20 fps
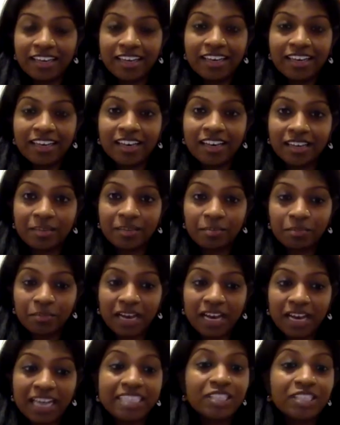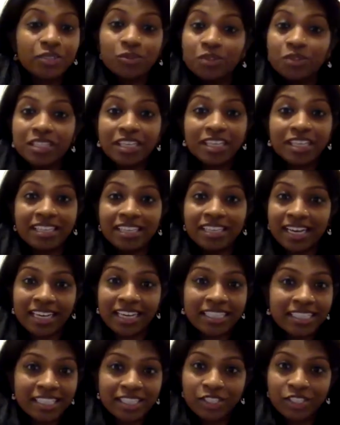I don't think the
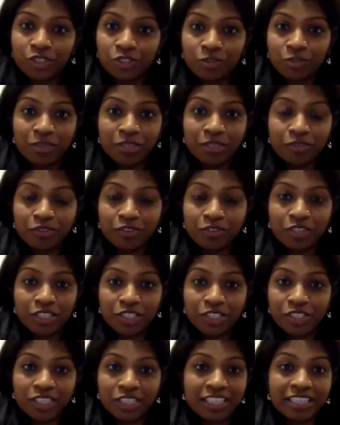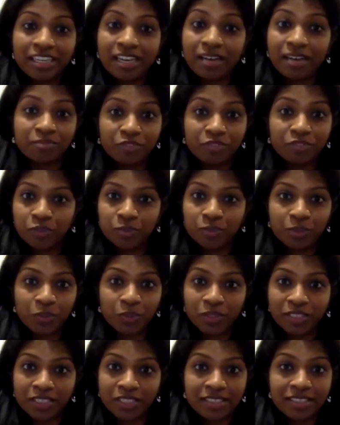idea should be for us to get comfortable
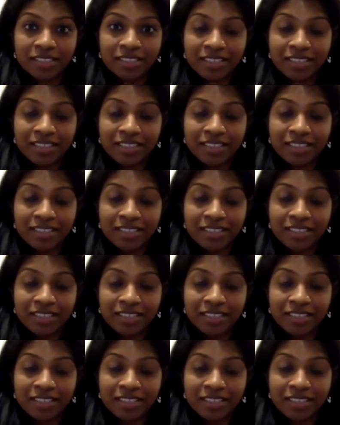with it.